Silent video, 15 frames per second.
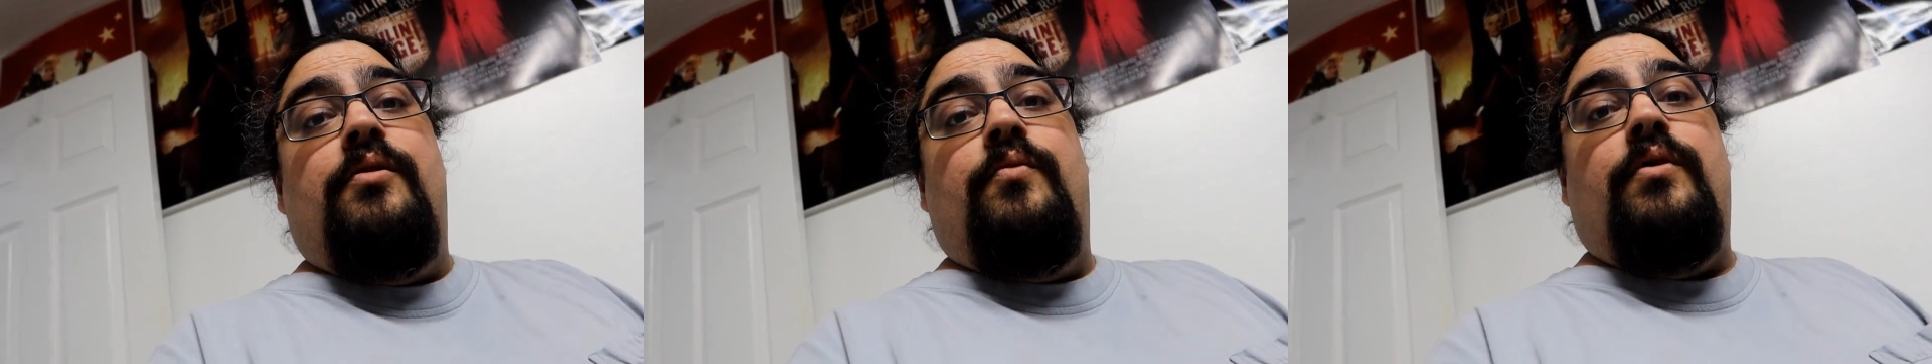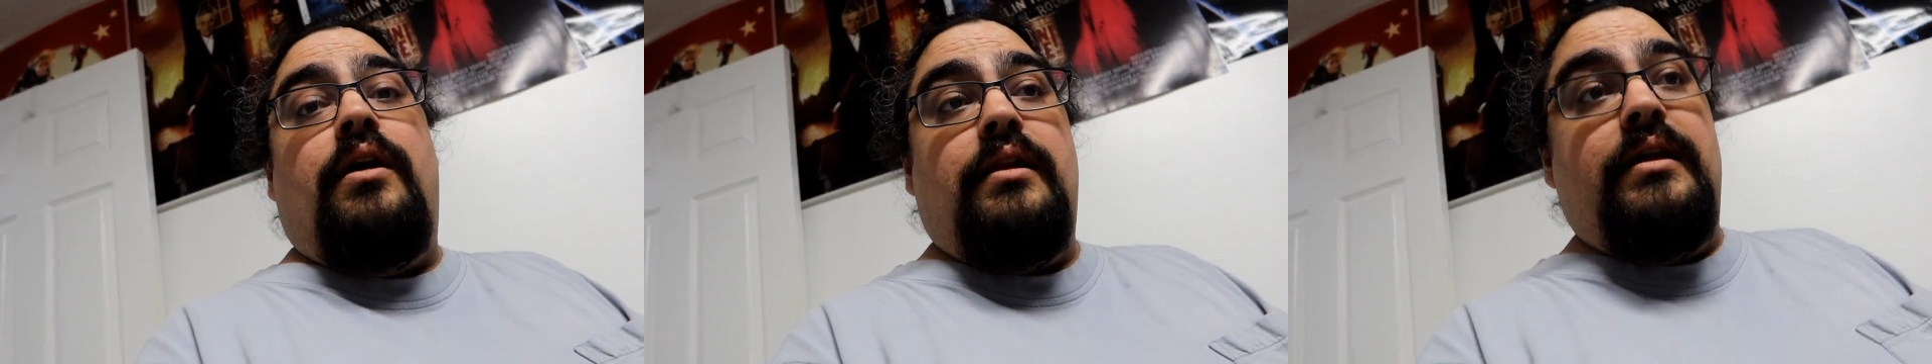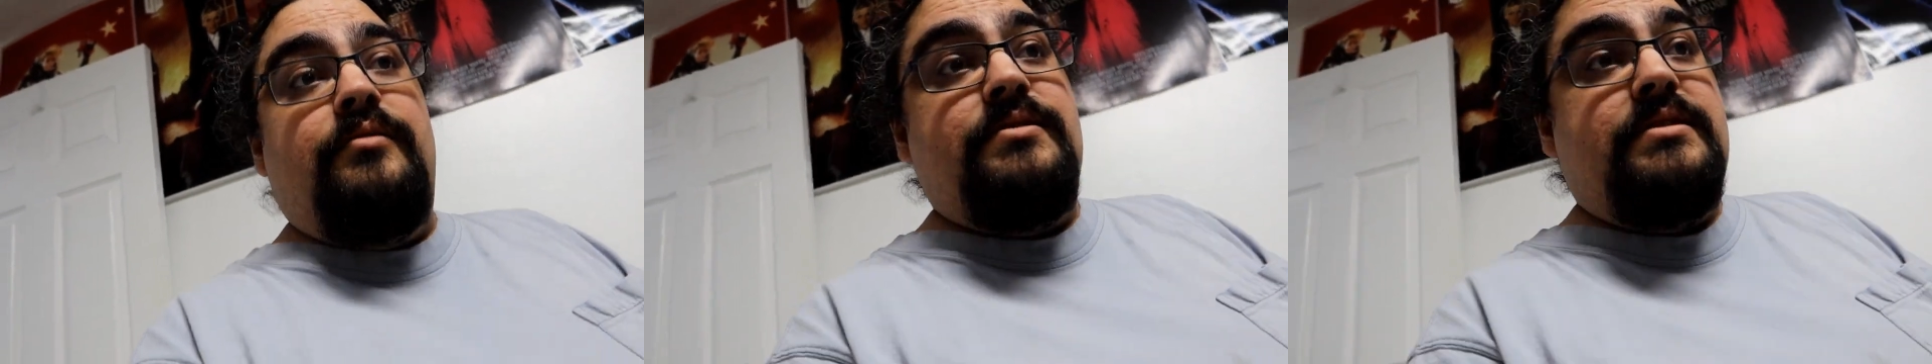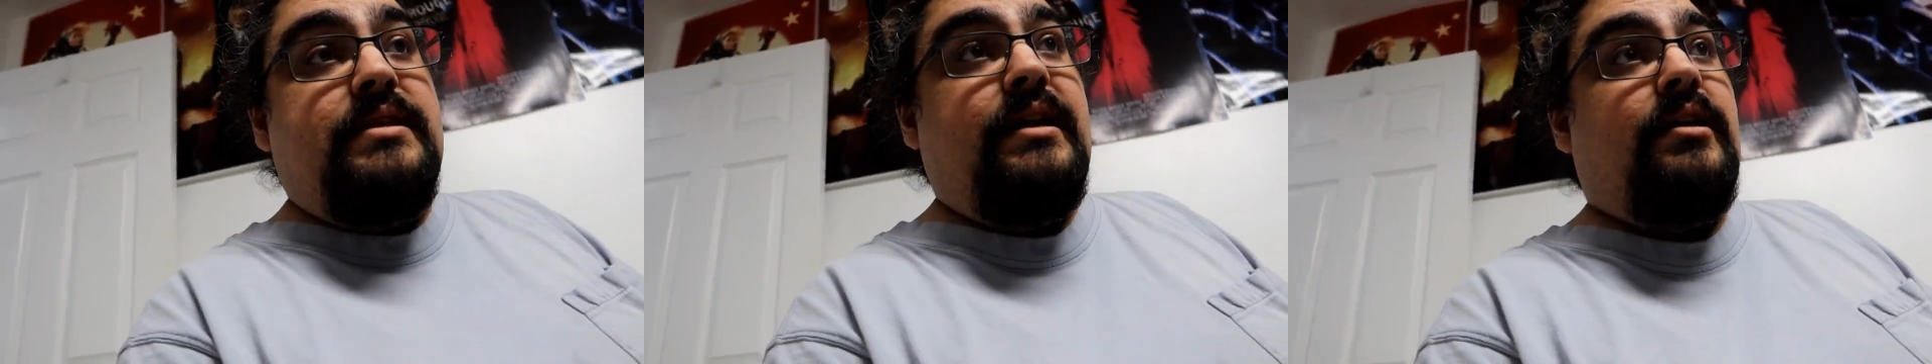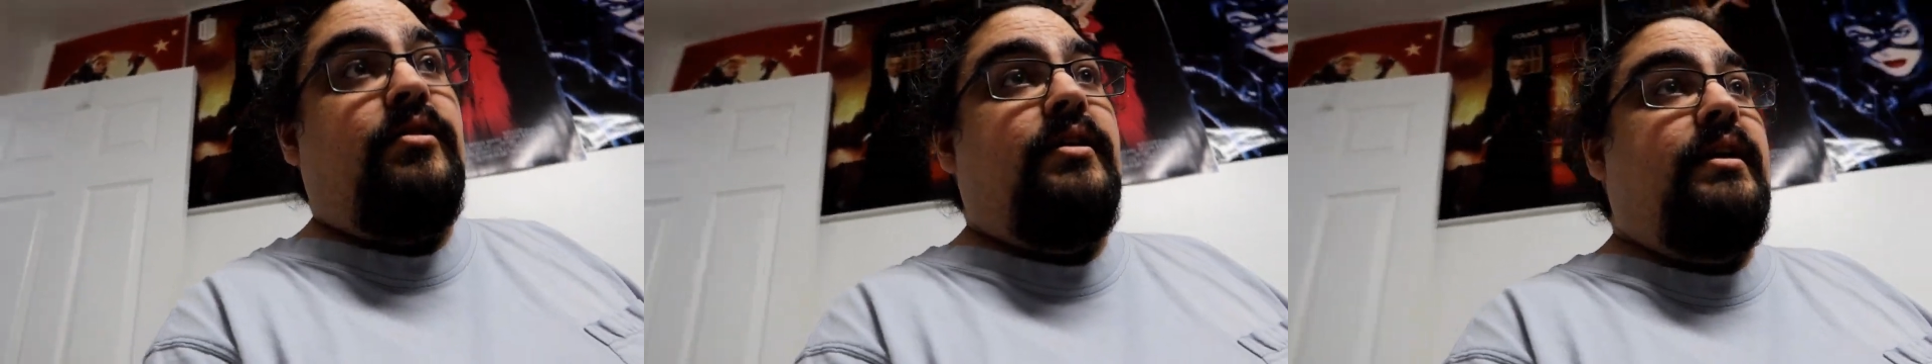While he was
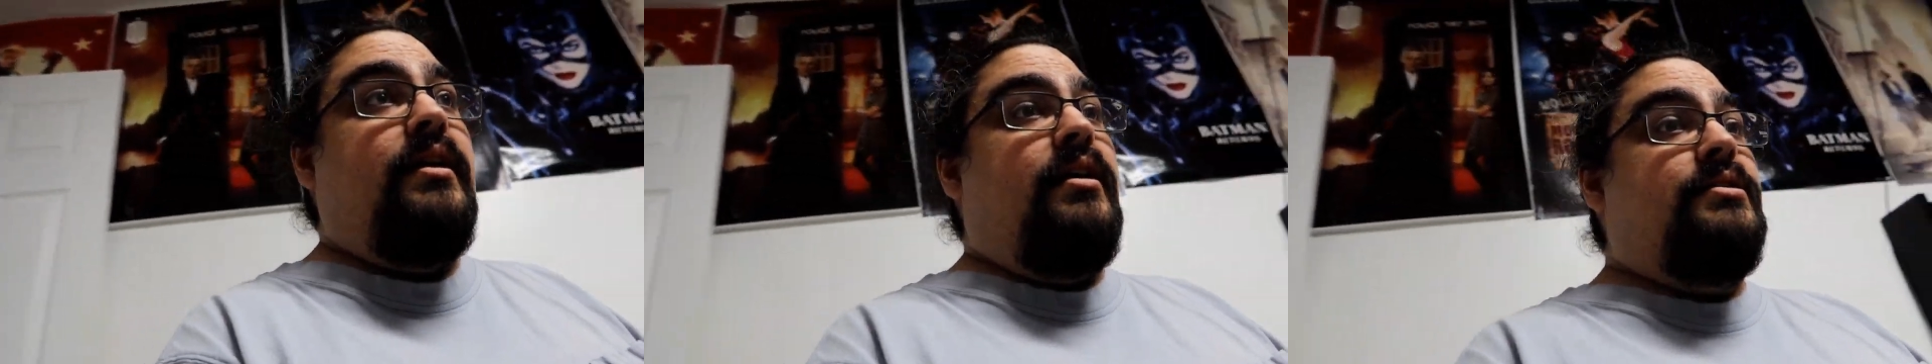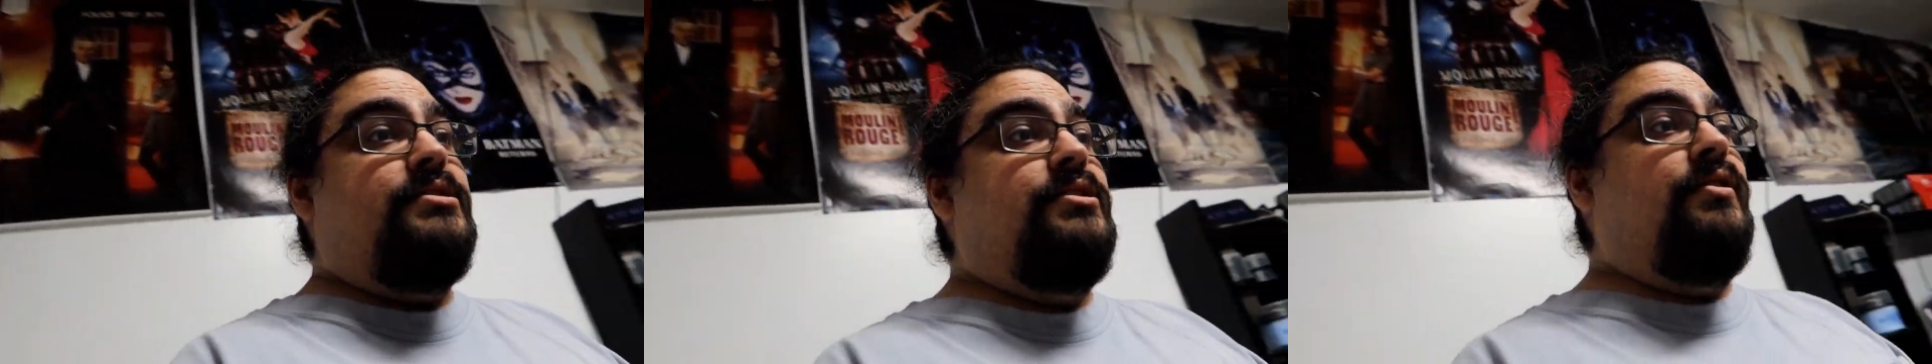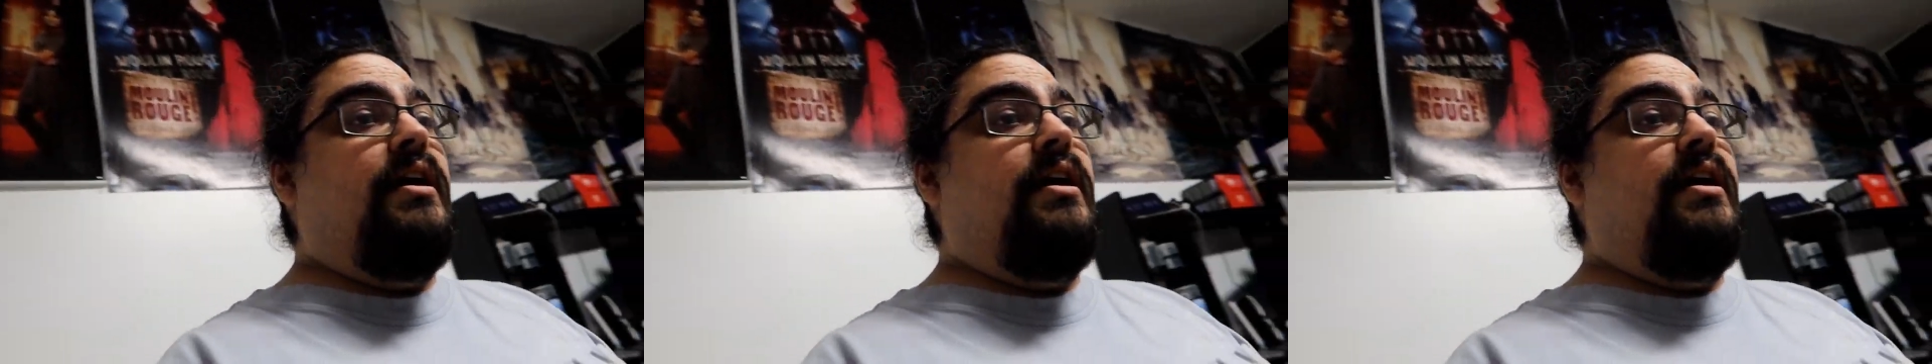here, he also